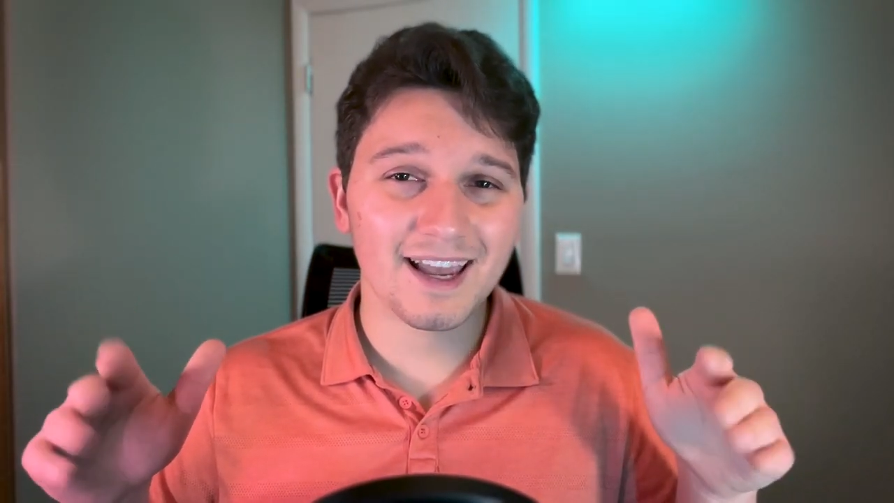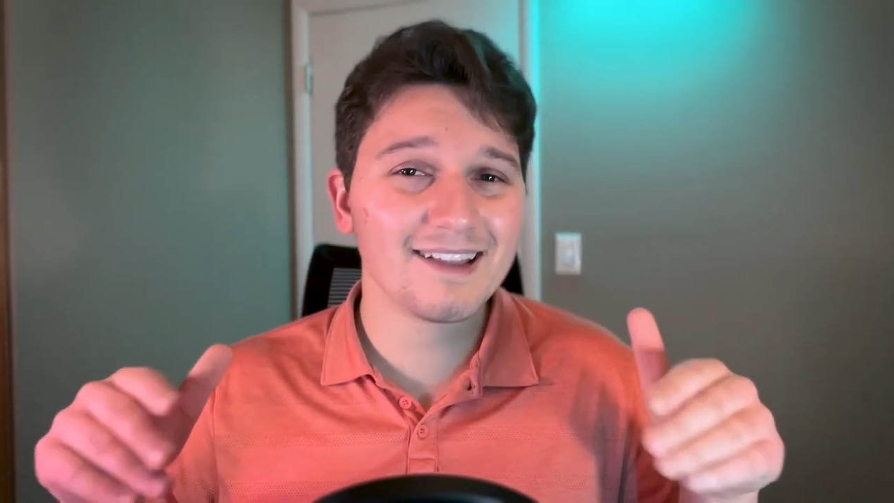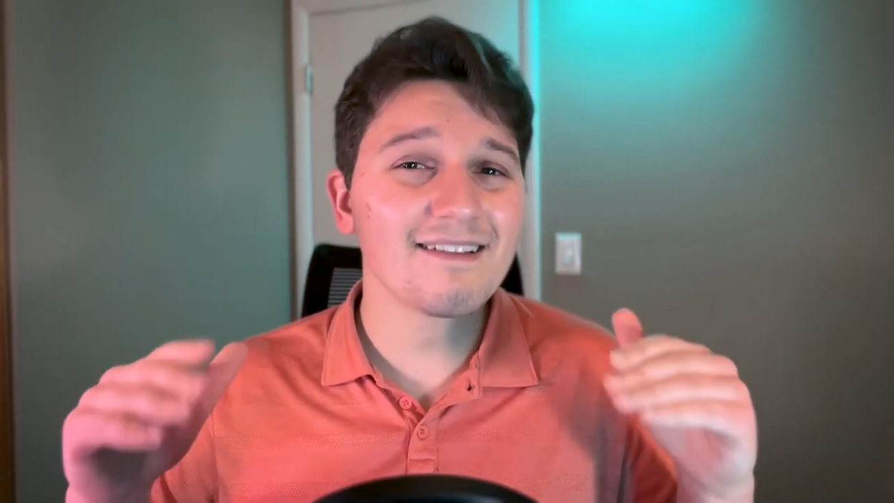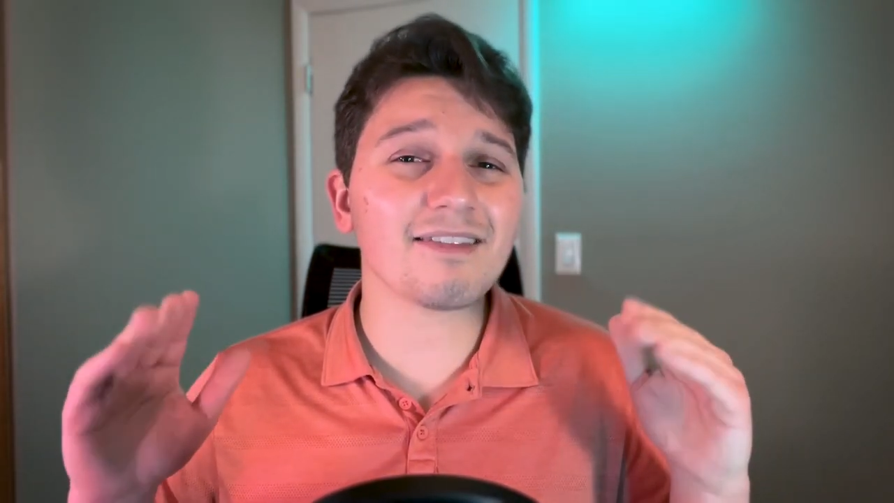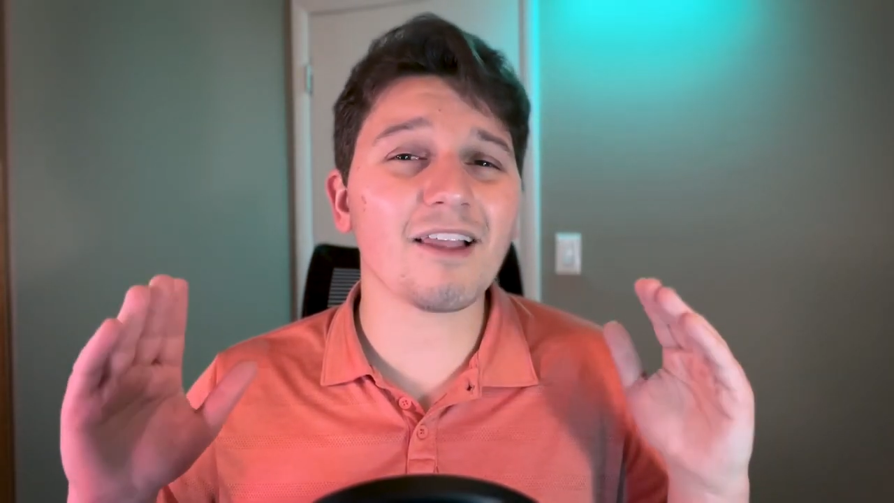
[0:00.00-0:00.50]

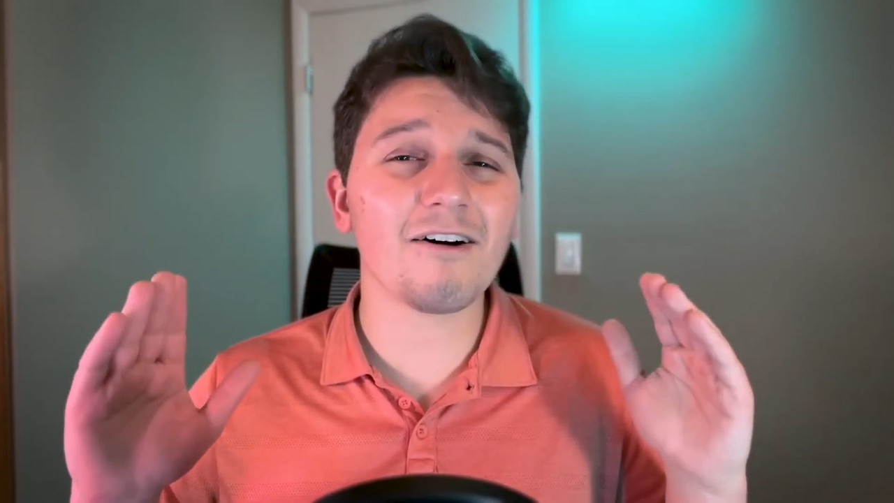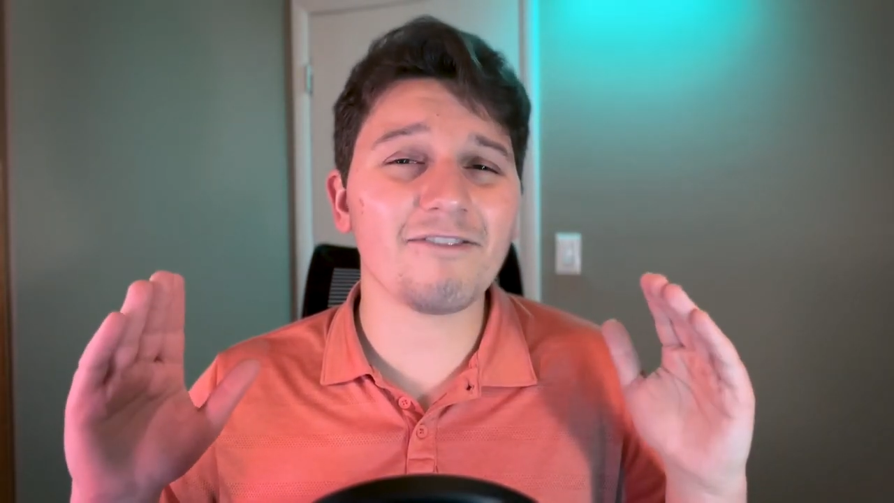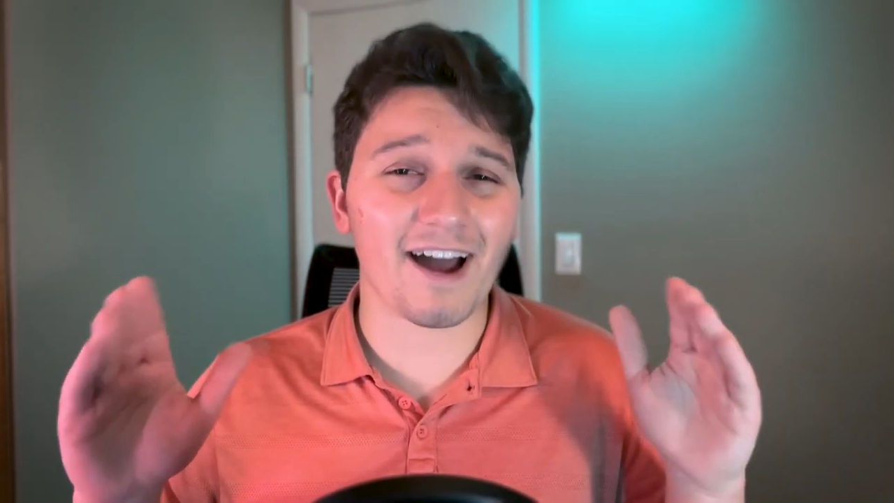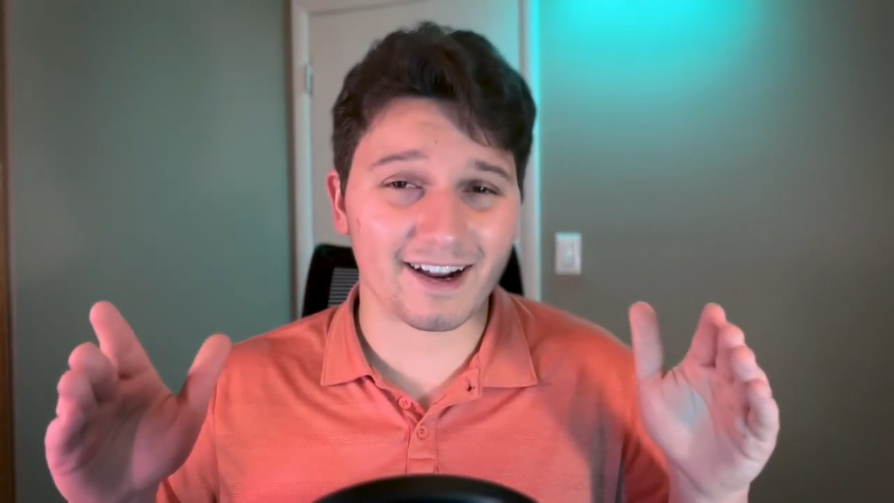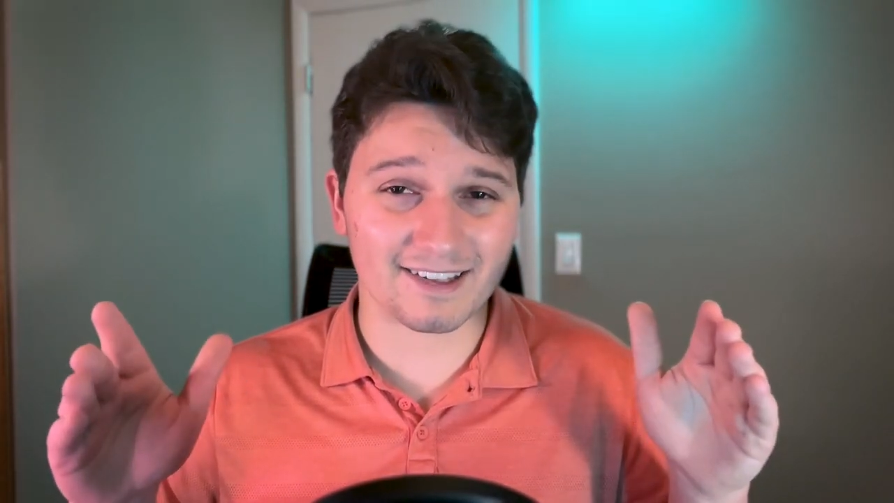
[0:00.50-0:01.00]
It's a love
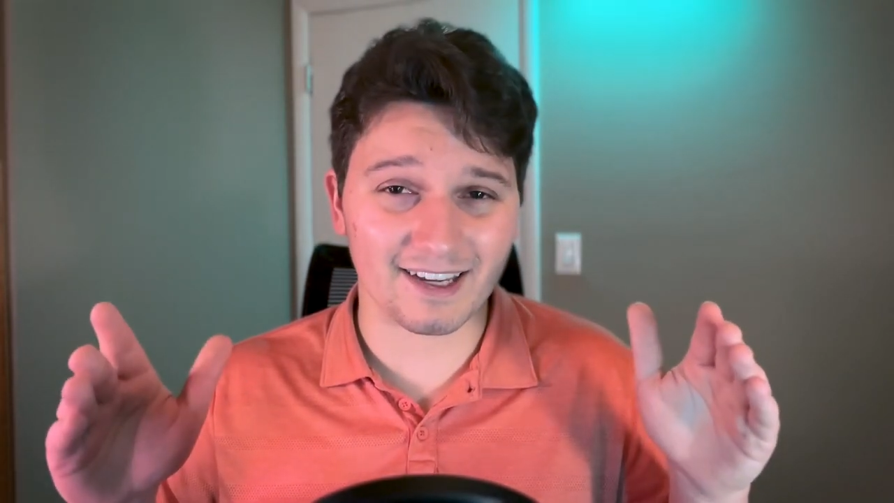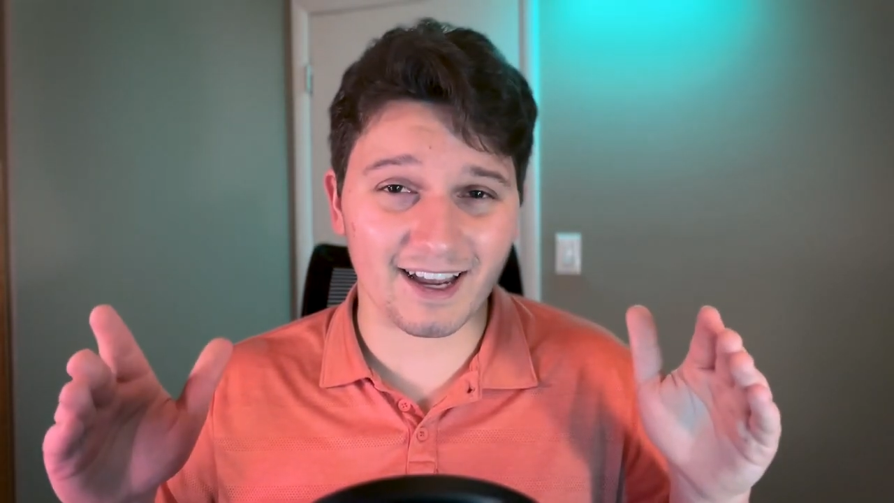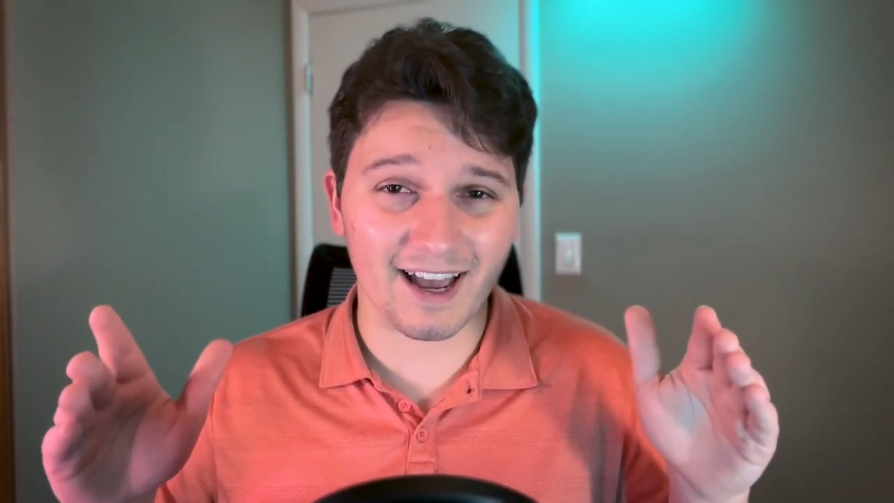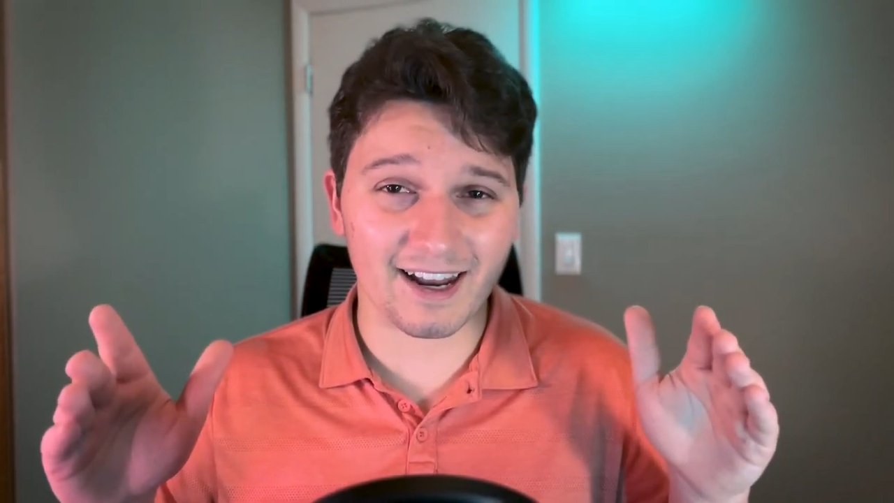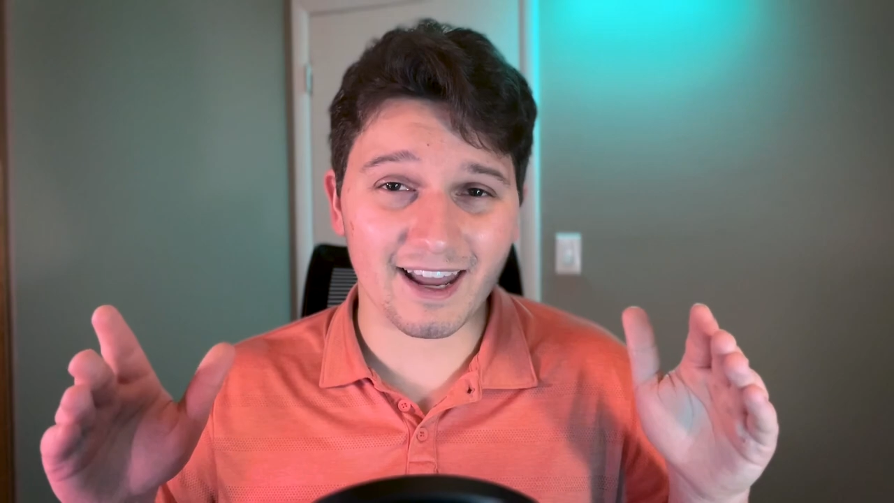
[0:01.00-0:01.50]

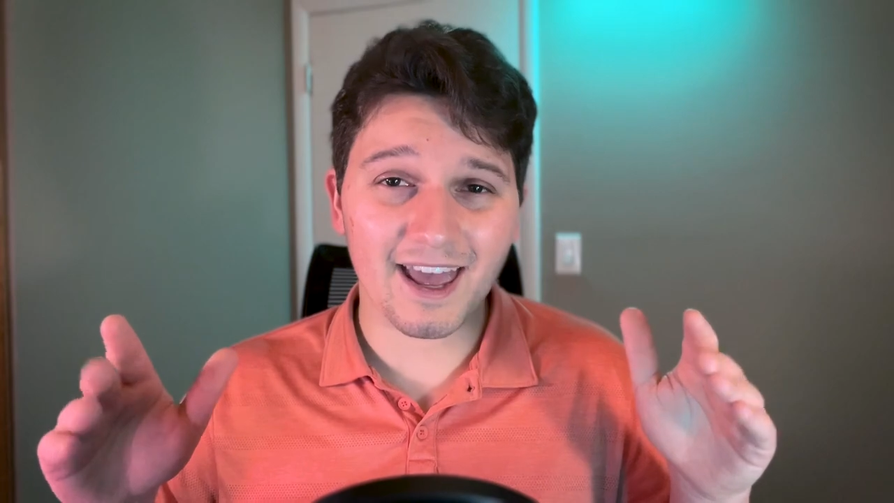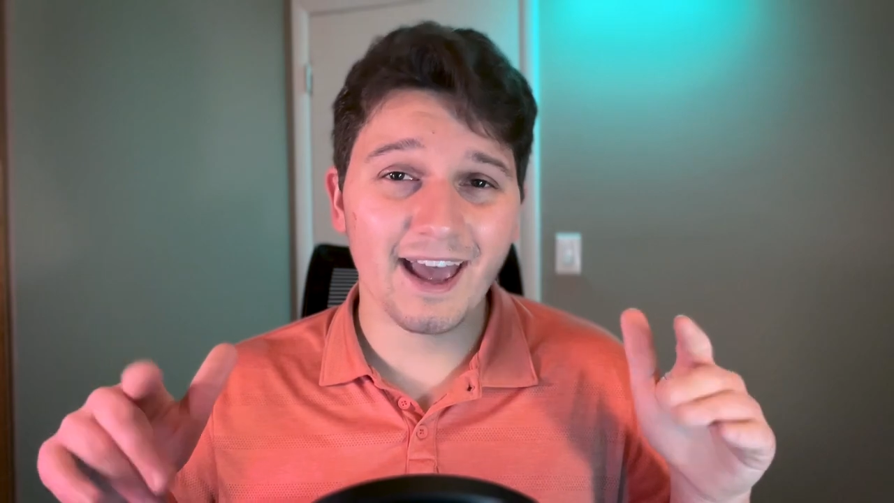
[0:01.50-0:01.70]
hexagon,